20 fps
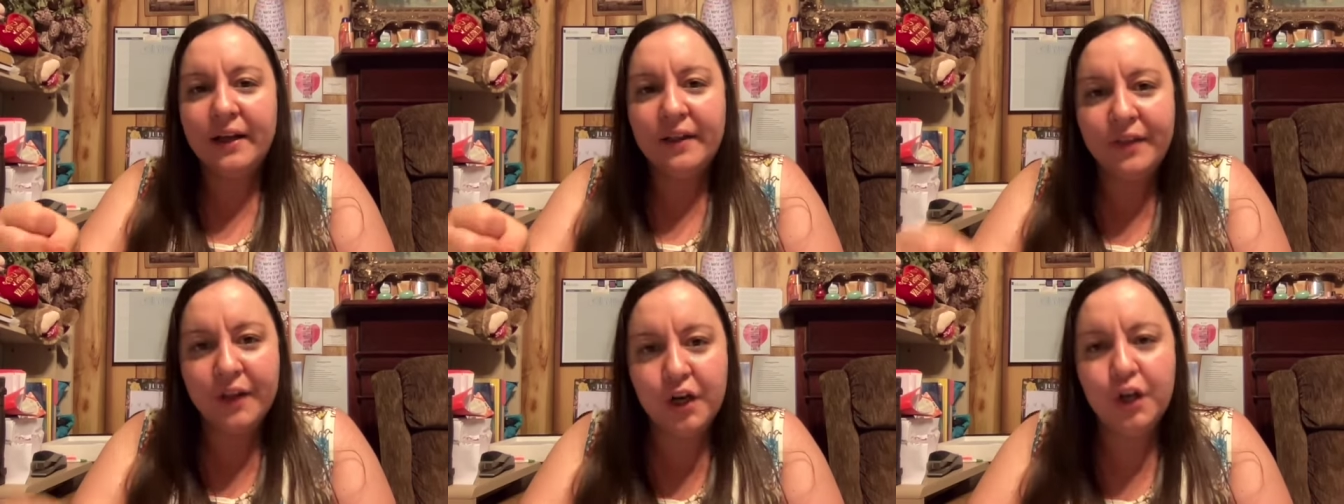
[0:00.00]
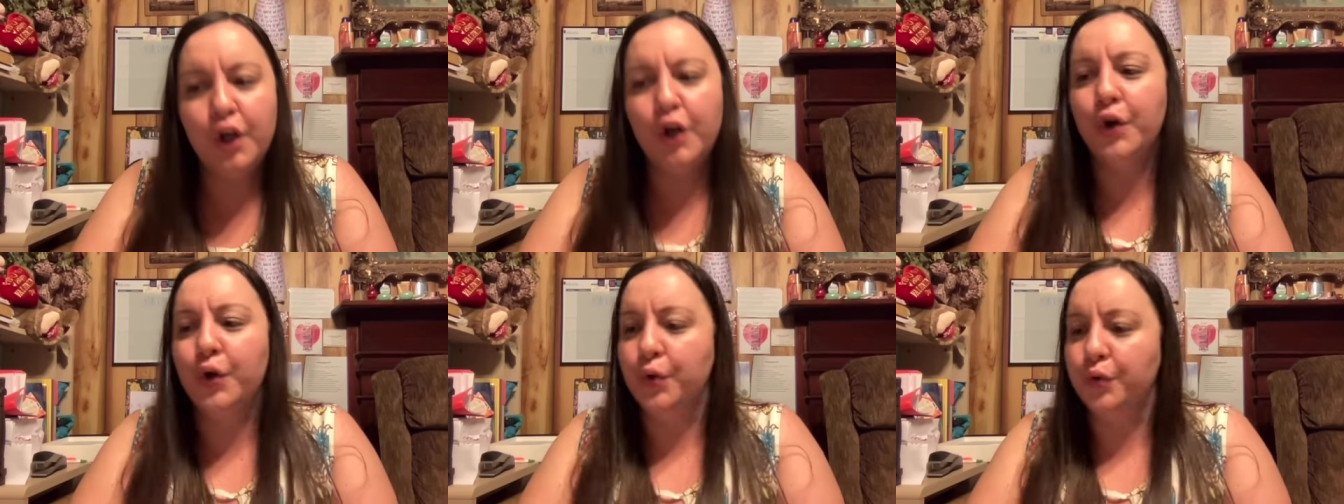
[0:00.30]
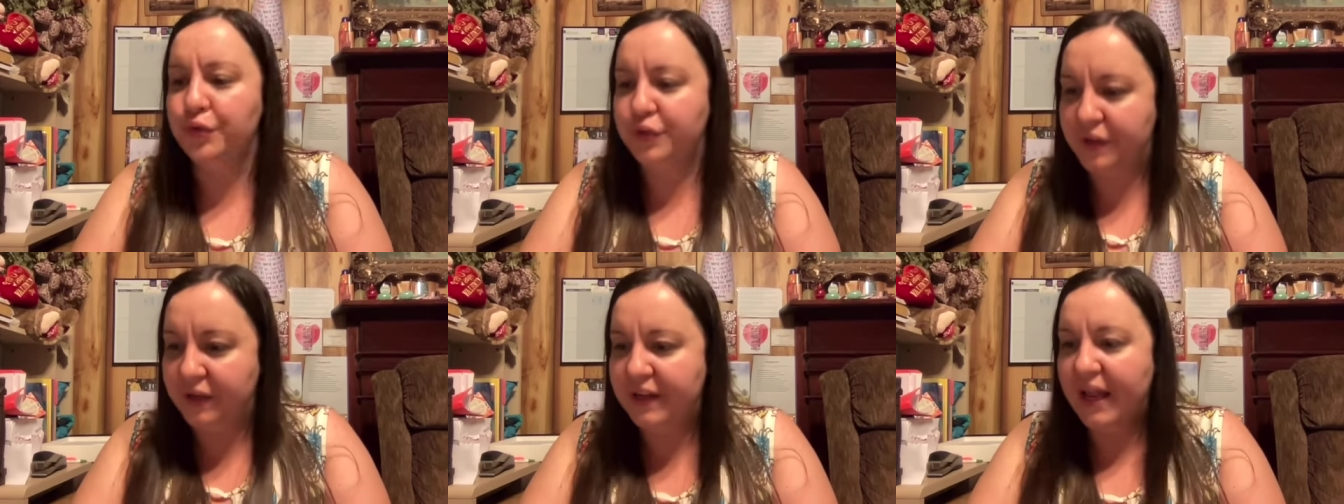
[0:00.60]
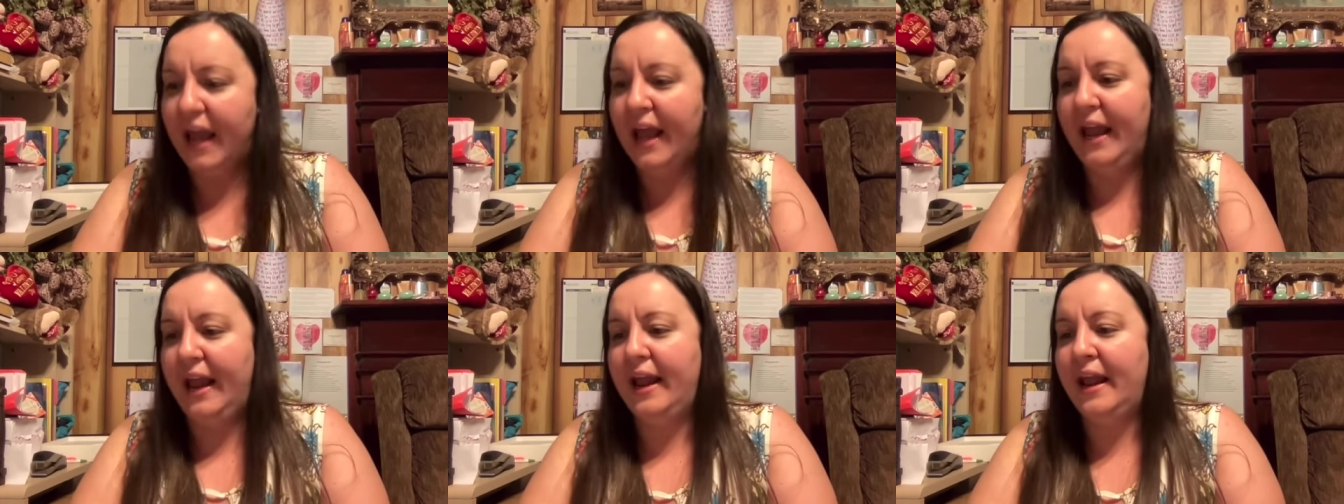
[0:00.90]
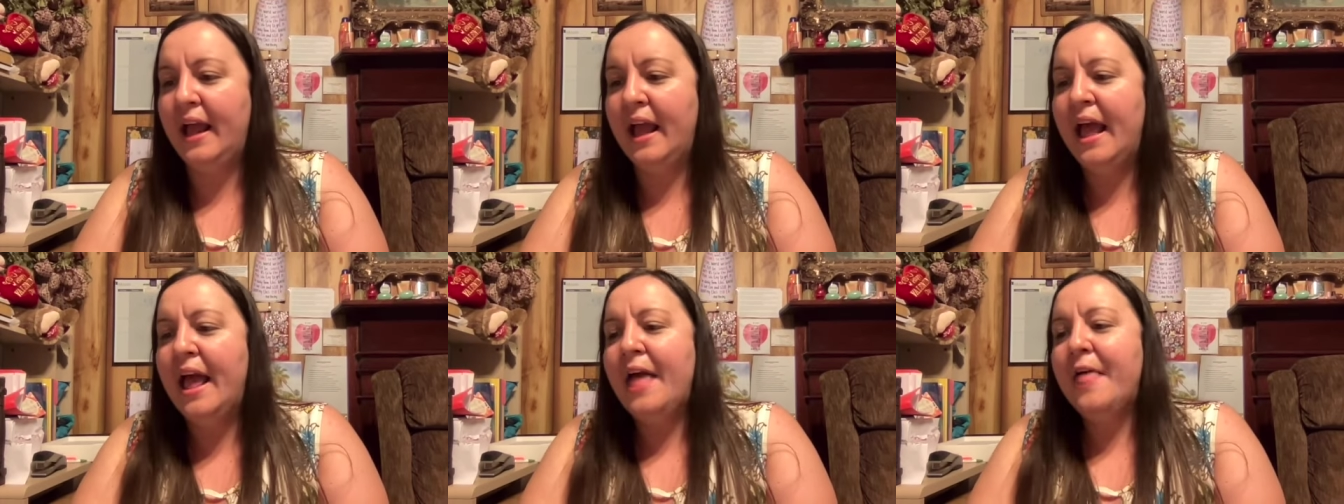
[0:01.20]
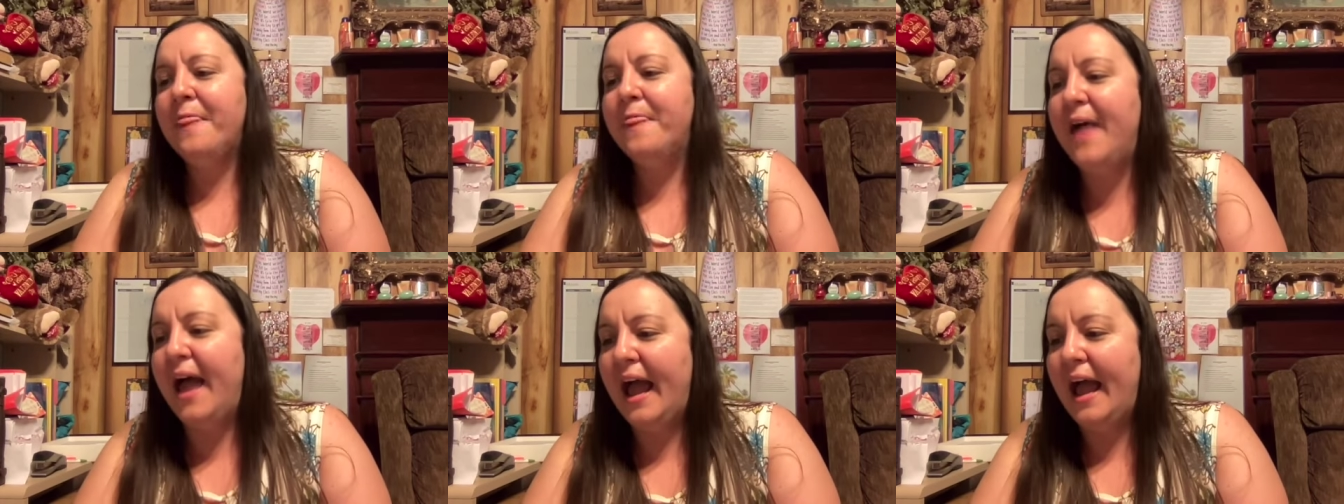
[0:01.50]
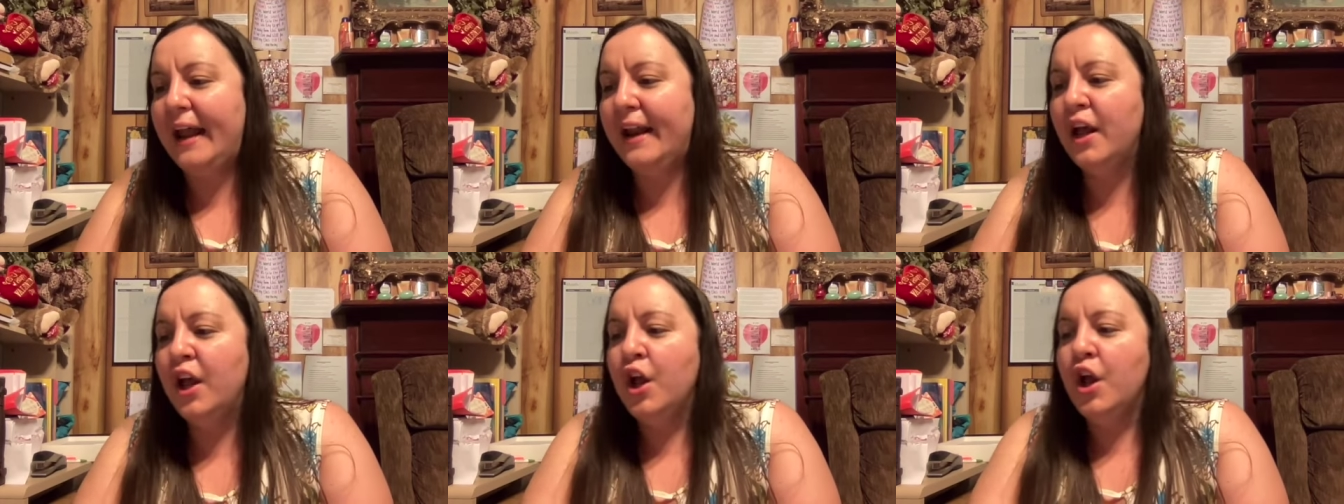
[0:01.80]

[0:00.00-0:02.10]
the news today that